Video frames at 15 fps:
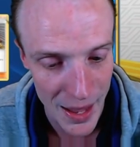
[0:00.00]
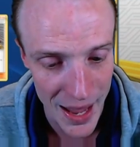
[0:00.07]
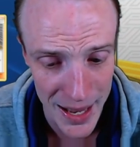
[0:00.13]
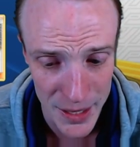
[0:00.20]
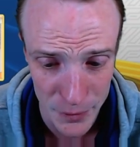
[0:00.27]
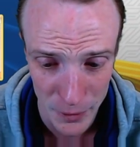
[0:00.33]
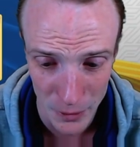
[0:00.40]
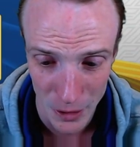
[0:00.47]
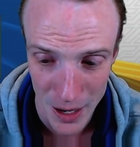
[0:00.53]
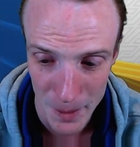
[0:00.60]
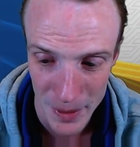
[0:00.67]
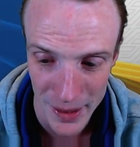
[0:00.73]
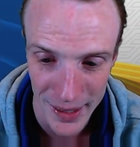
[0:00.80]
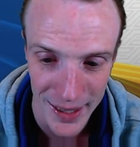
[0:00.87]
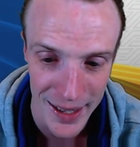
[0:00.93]
As for
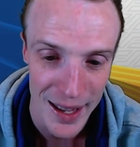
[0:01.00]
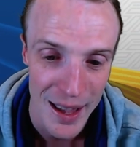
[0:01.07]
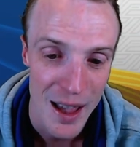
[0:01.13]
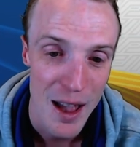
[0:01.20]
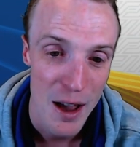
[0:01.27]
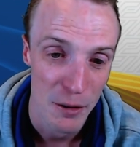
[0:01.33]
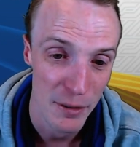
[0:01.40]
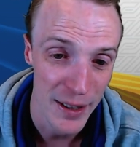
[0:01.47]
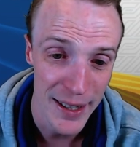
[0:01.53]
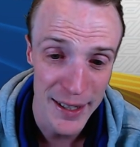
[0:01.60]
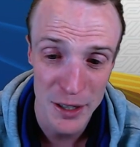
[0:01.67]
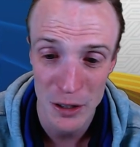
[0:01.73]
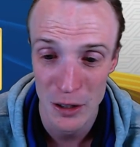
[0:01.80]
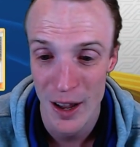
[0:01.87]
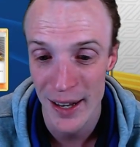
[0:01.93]
reliability, I really
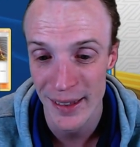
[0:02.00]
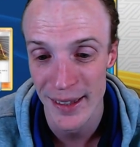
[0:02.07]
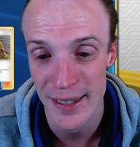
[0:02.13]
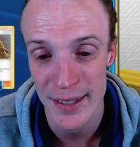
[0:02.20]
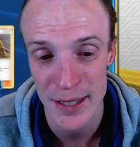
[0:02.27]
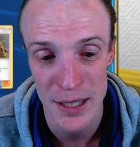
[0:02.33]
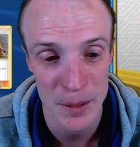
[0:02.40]
do like this.